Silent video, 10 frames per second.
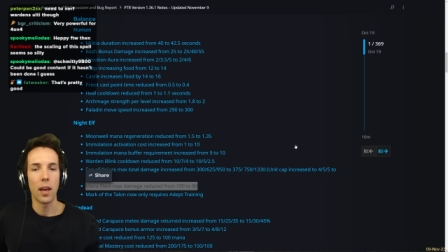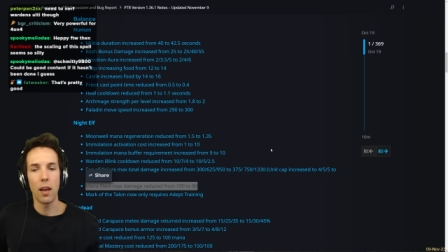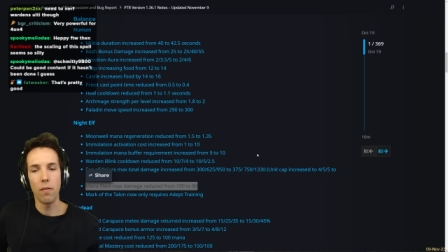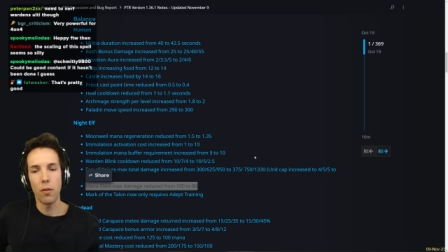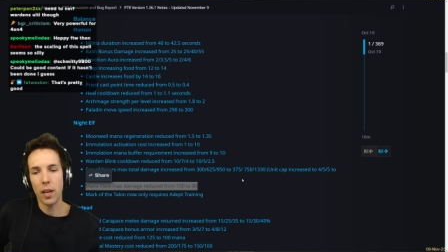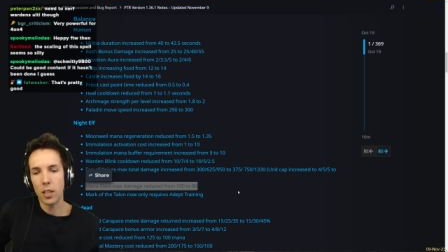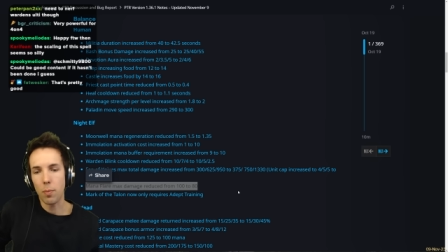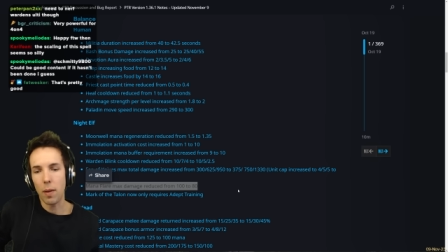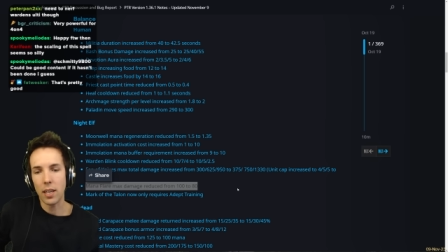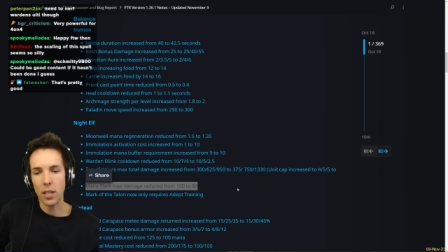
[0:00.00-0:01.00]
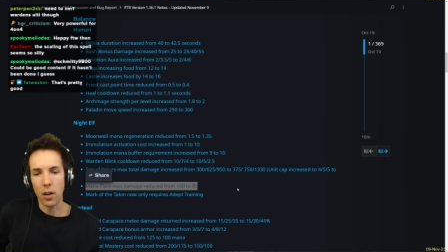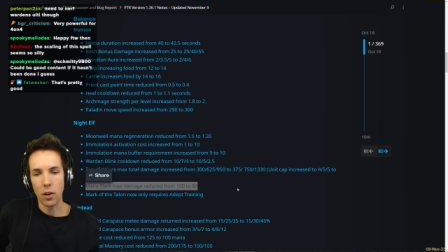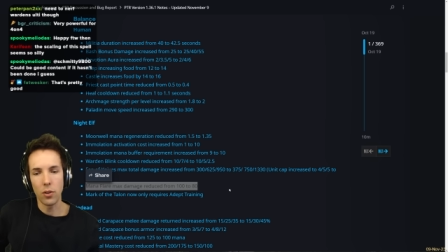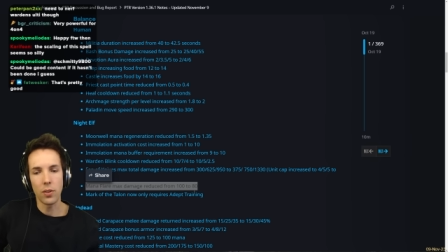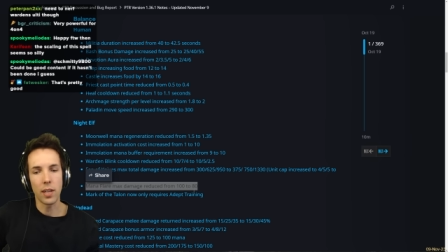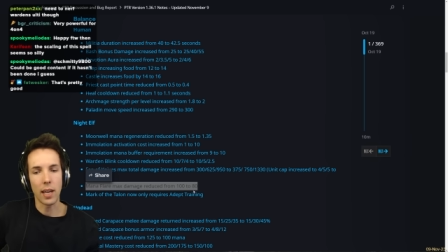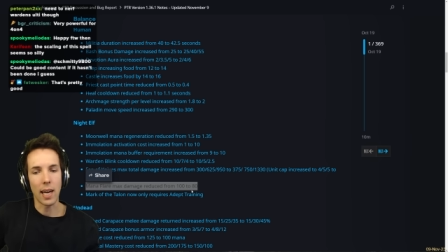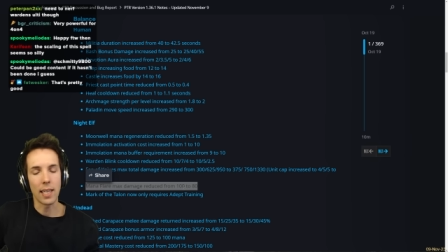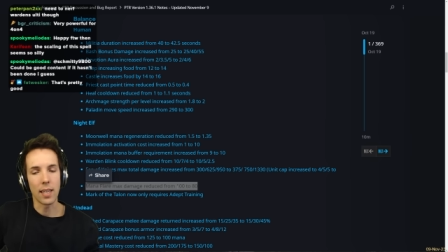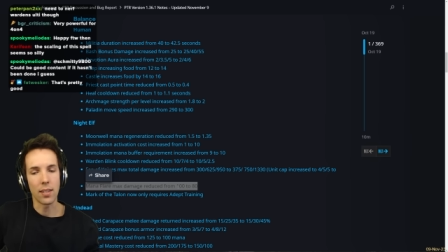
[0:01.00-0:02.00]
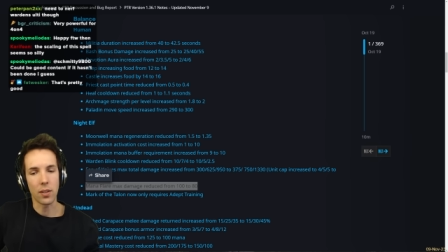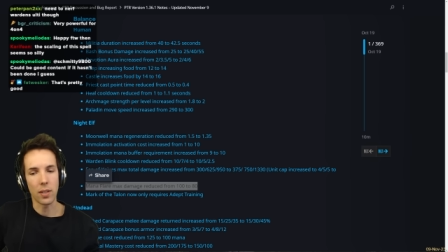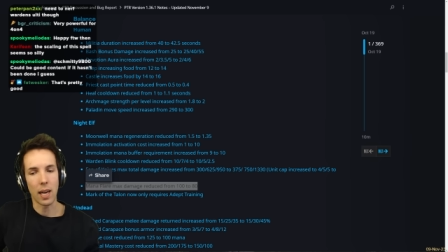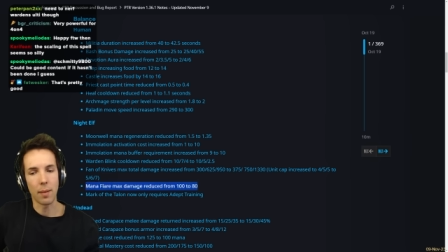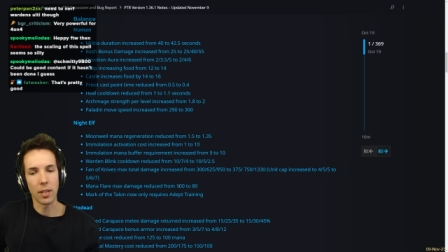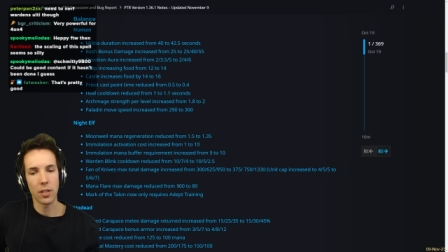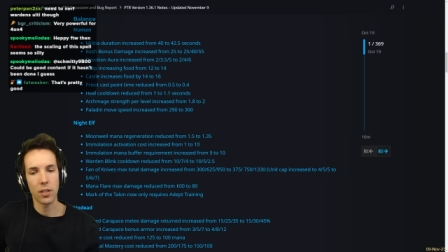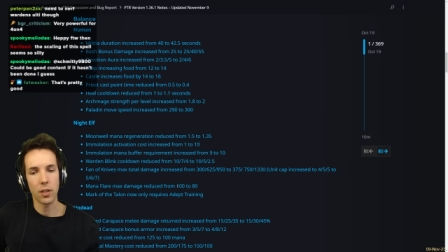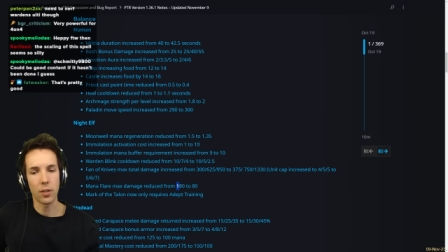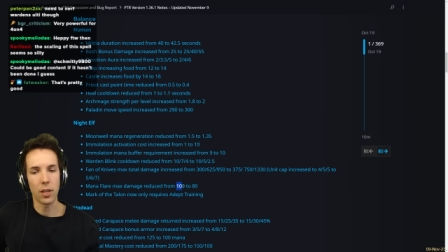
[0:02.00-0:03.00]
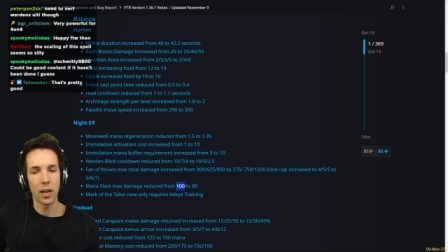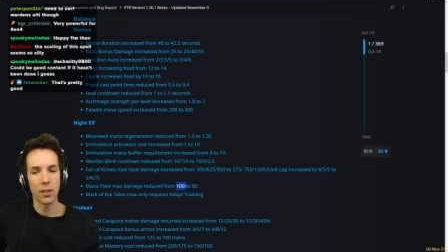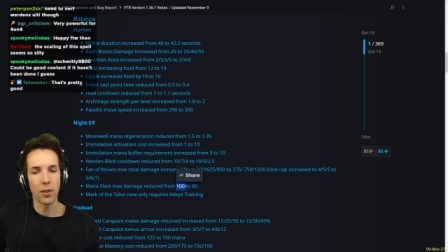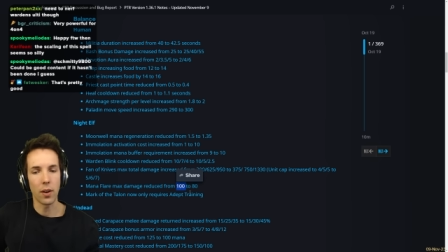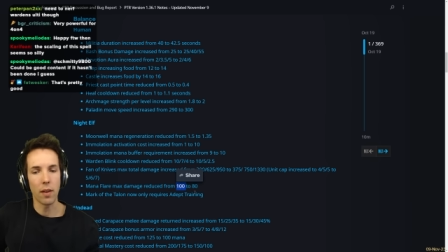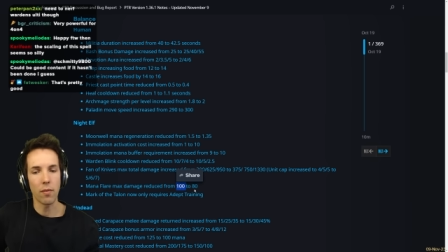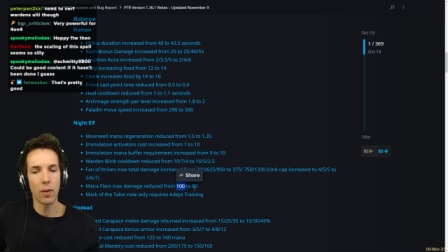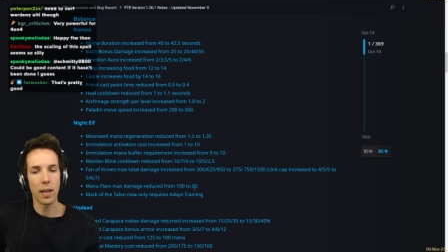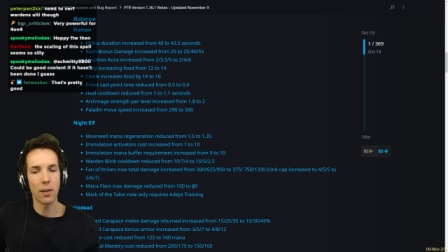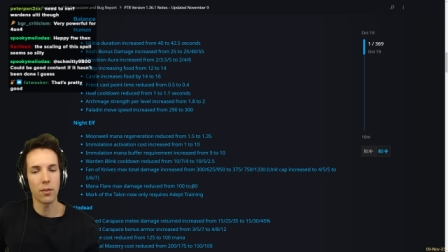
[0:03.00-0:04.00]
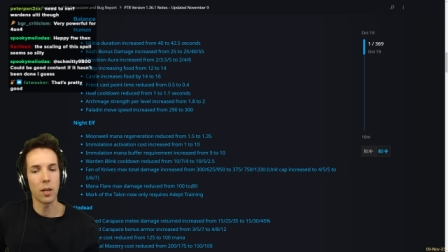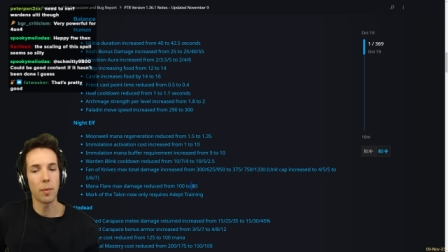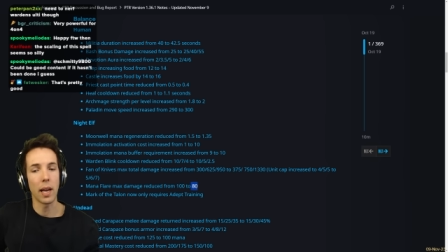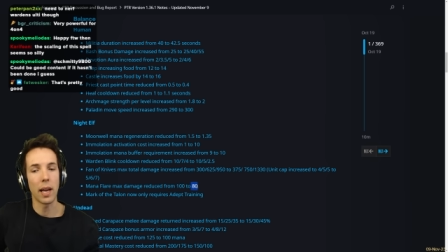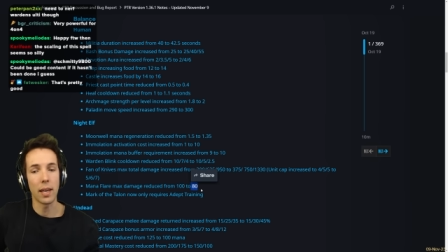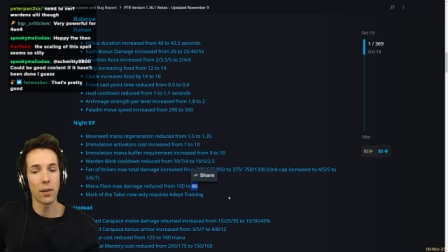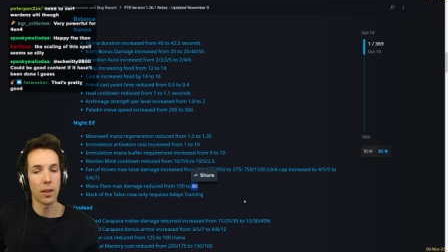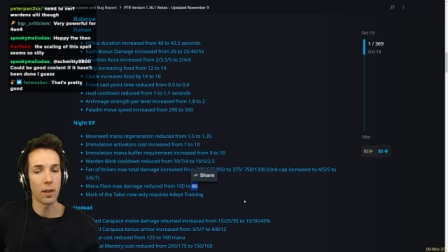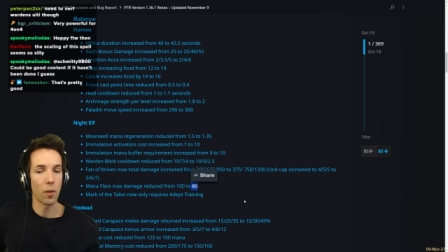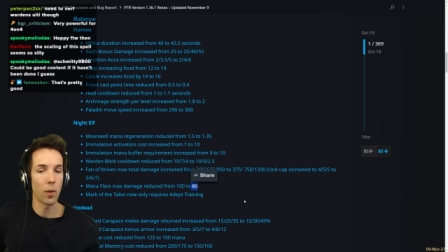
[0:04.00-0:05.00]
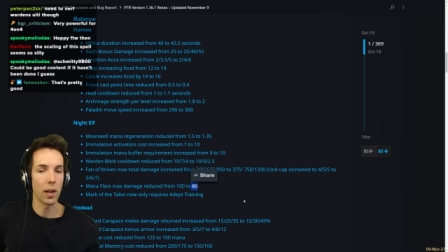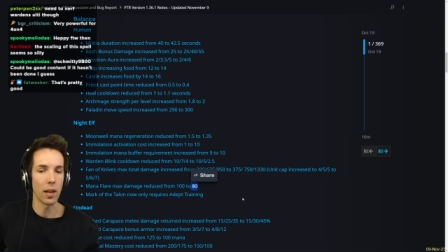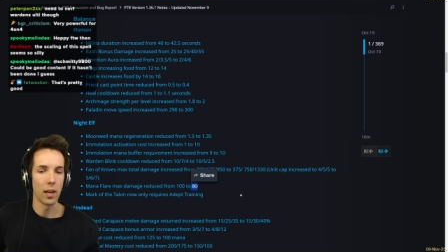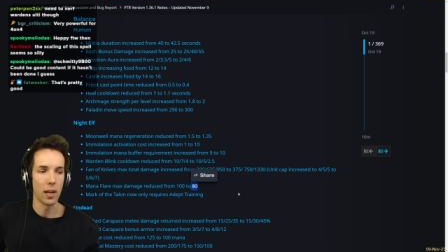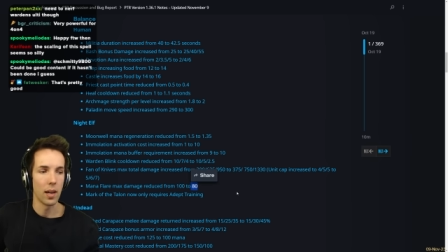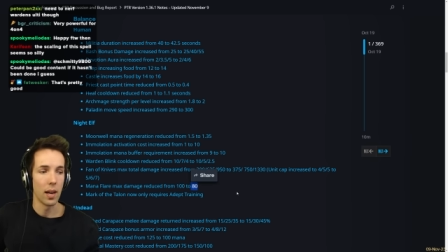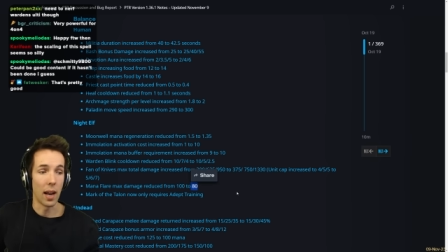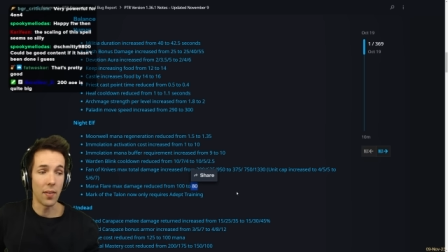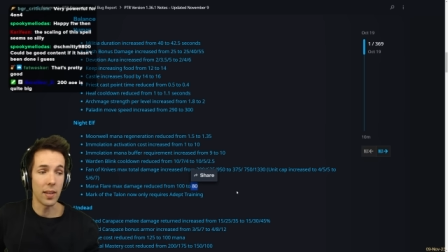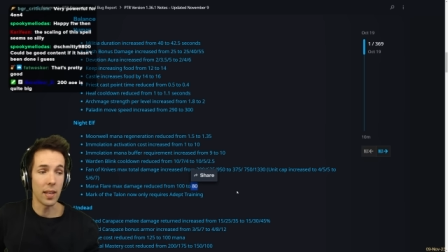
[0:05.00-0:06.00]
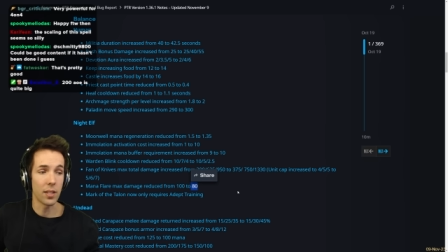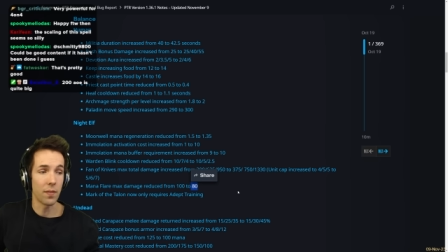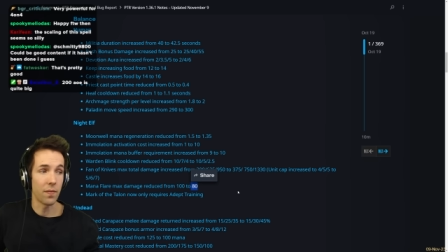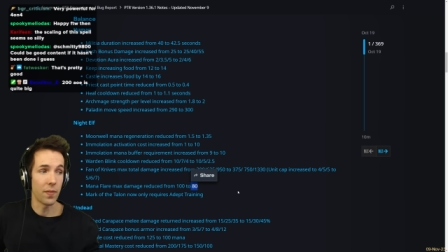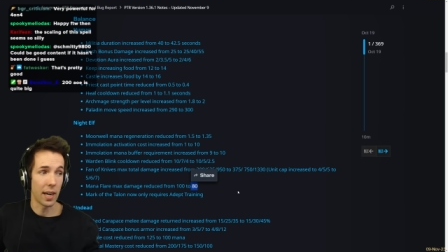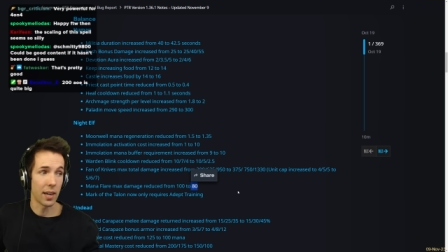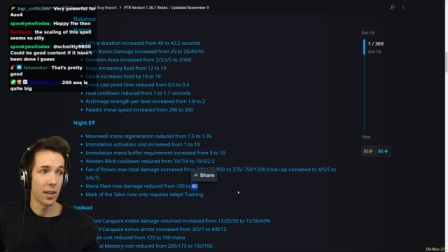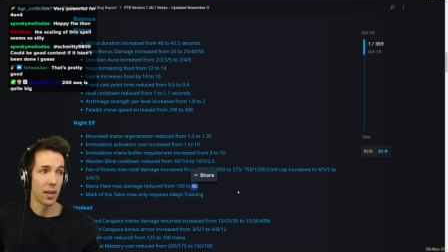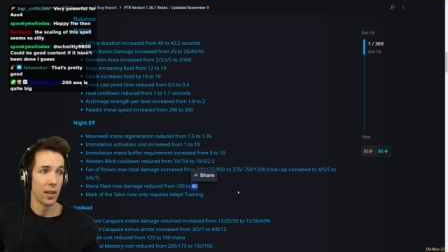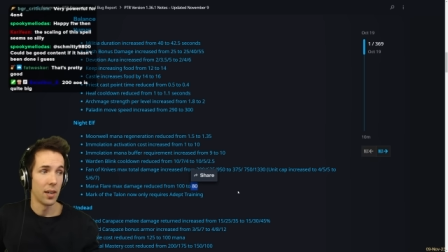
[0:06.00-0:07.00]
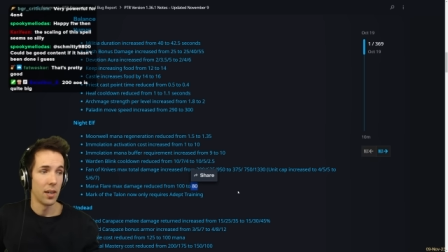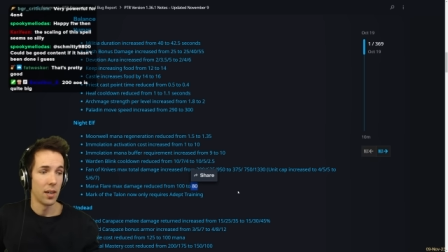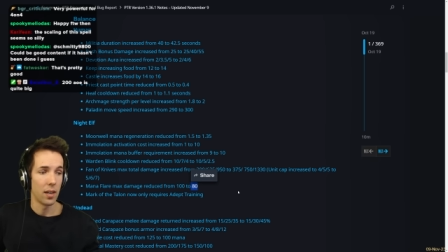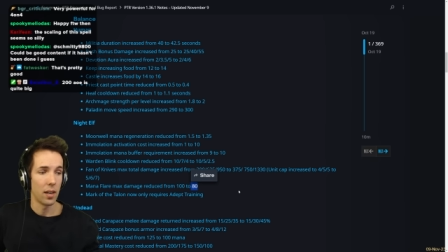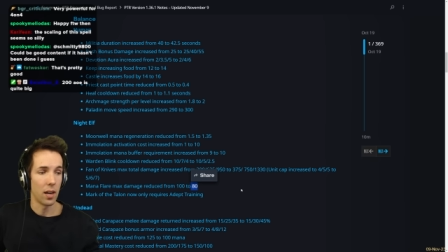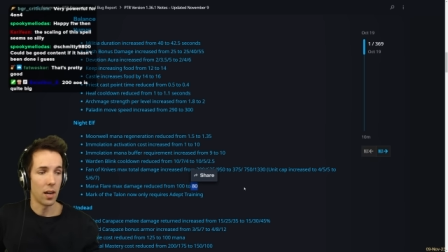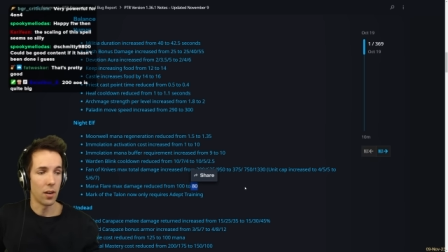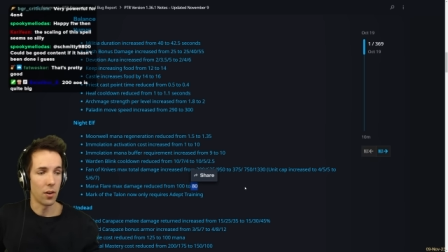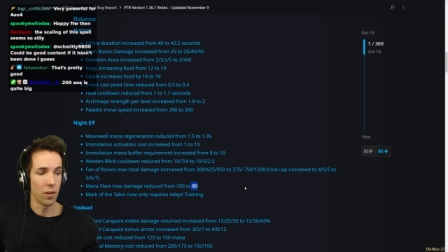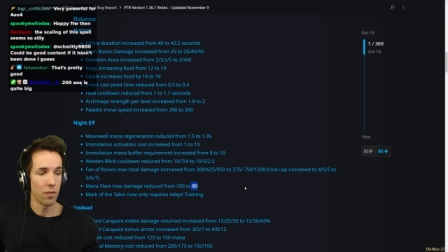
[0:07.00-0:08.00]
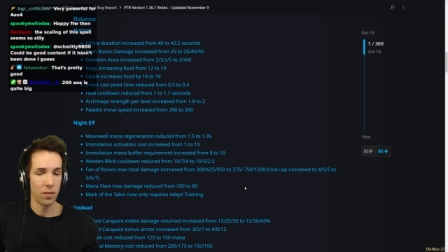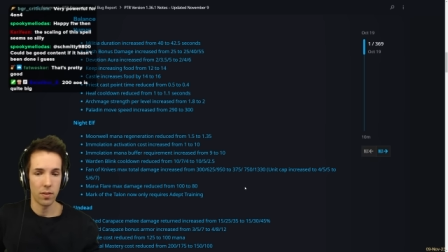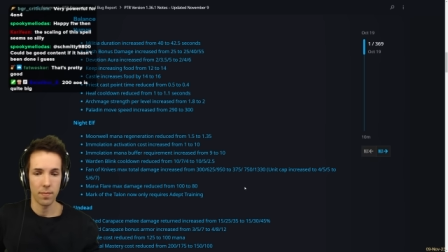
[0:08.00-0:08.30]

if you get splashed at all, you take identical damage. So it's 100 on everyone, now it's going to be 80 on everyone. And I think that's a fair uh, nerf.